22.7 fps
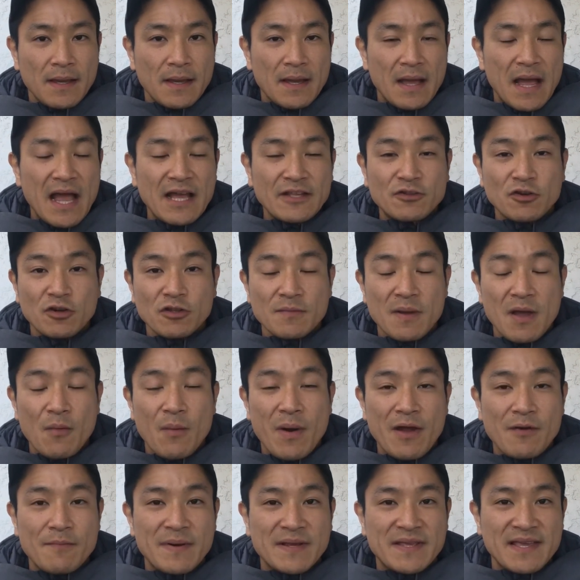I told my
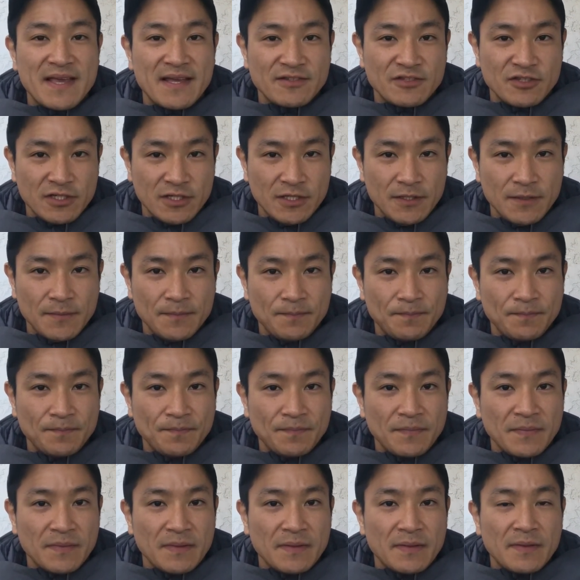wife, Mackenzie,
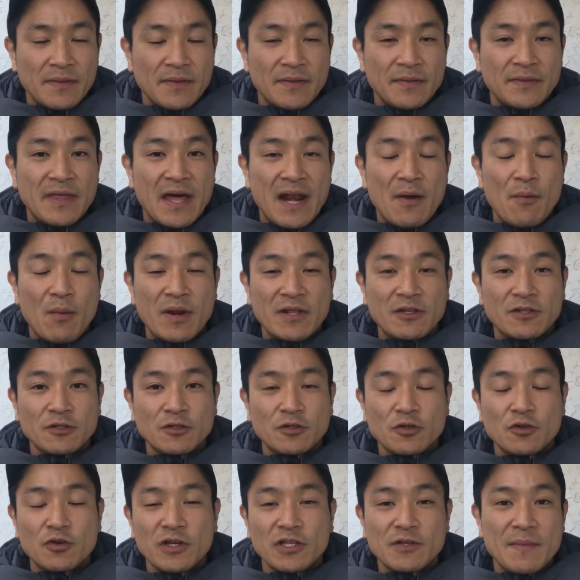that I wanted to
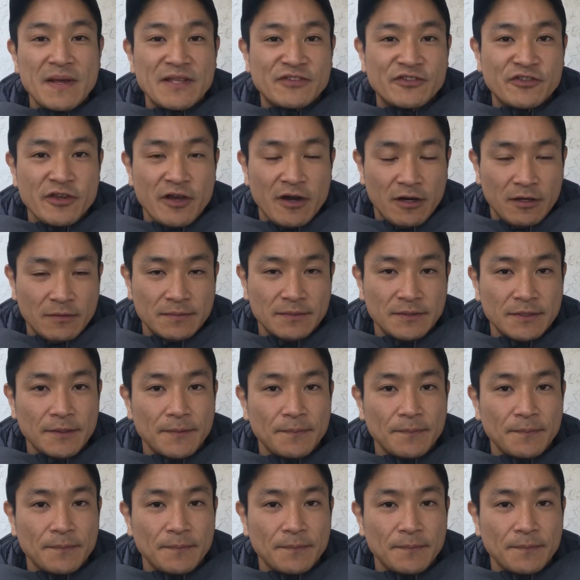quit my job